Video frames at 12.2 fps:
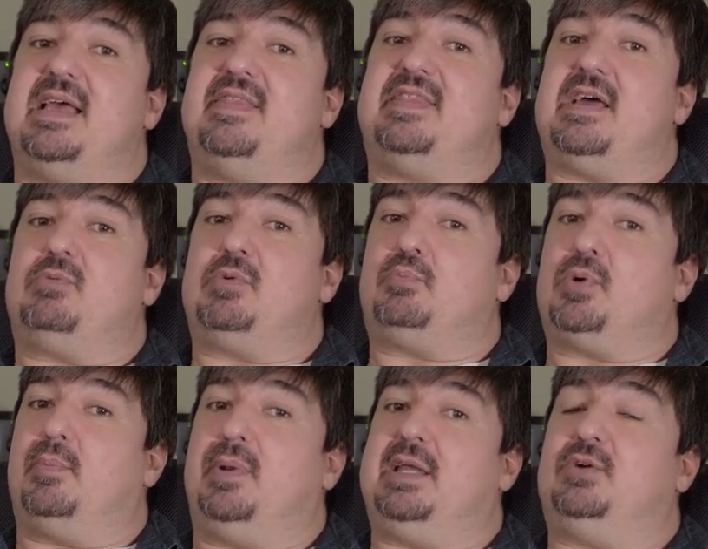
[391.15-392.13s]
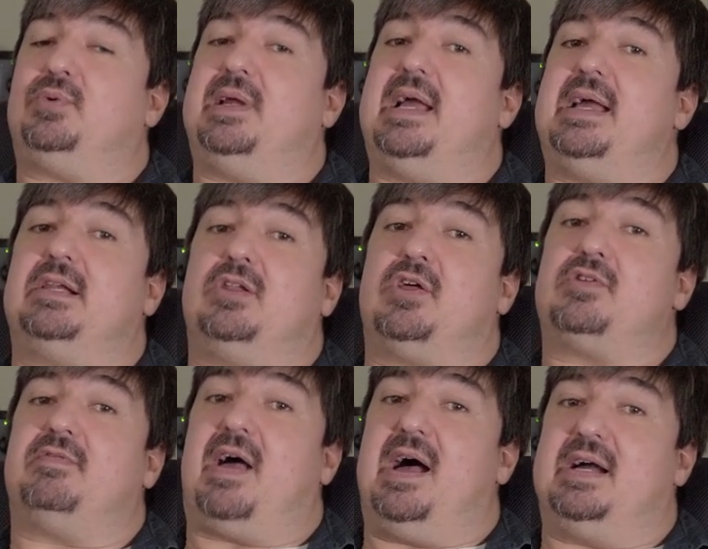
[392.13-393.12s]
that would probably create a lot
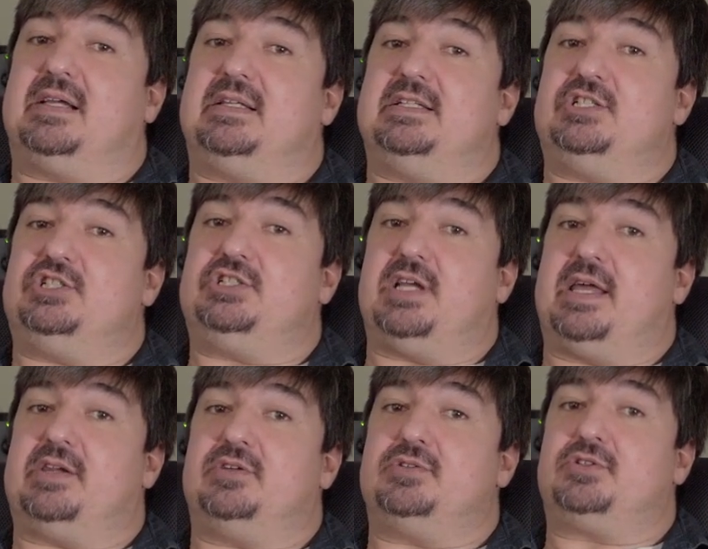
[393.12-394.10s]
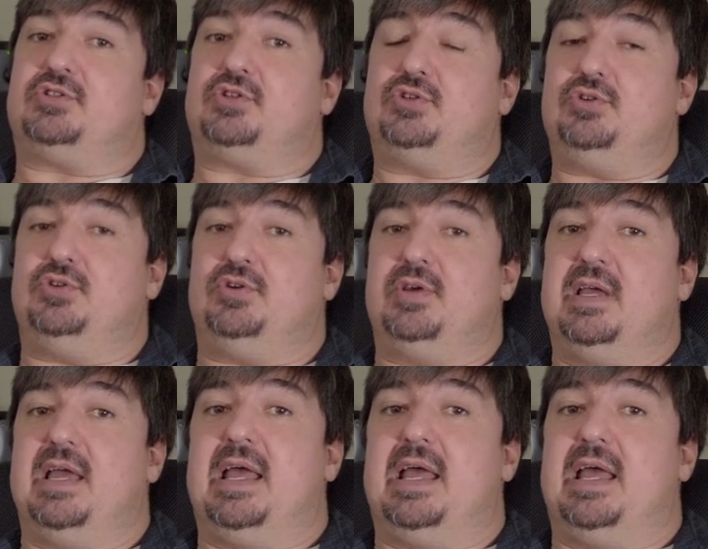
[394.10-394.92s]
of ugly shadows too.